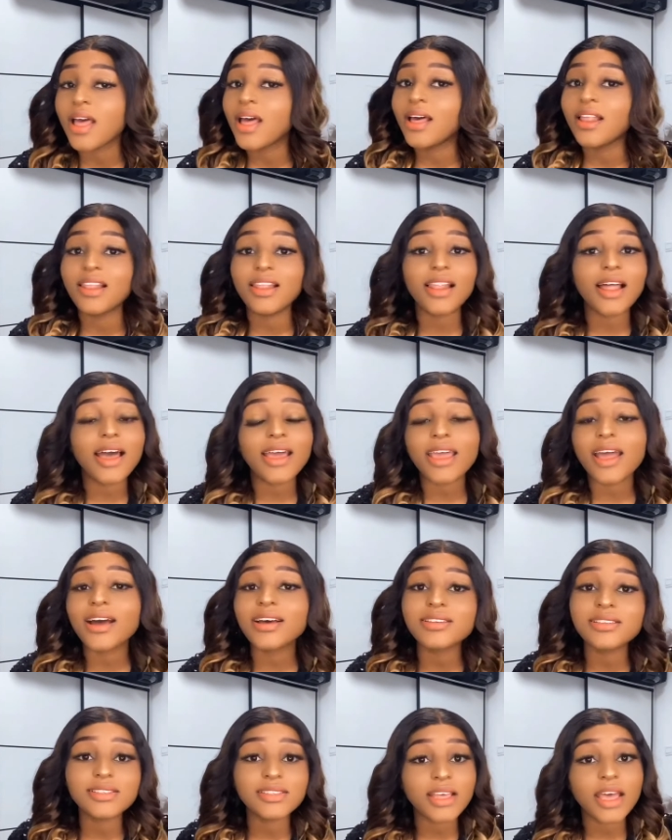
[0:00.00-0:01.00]
like i
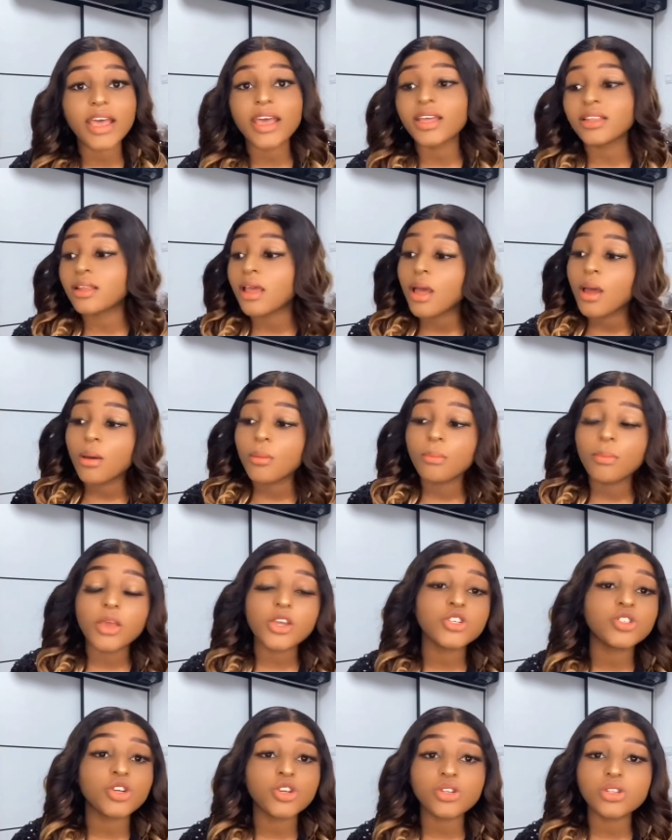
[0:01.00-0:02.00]
said make
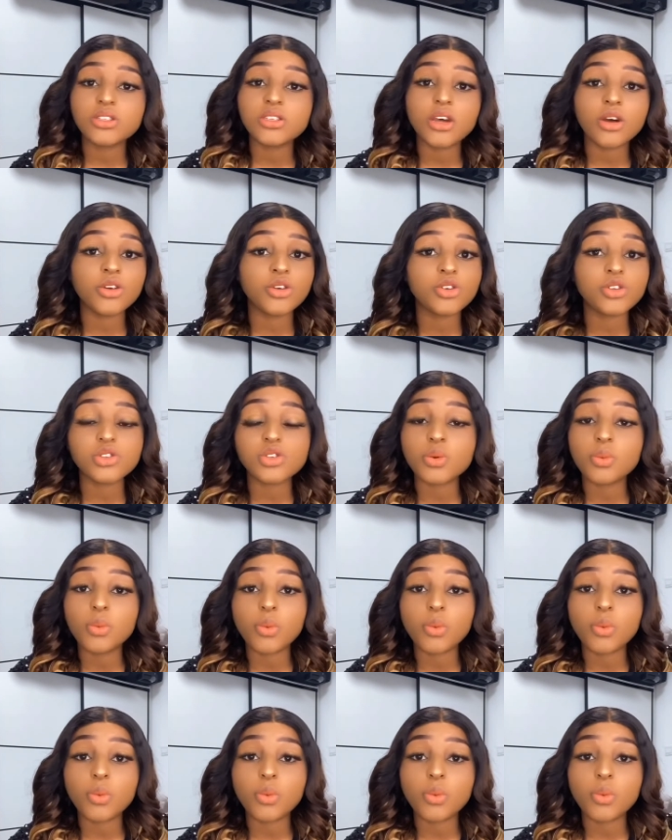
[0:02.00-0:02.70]
sure you tell youtube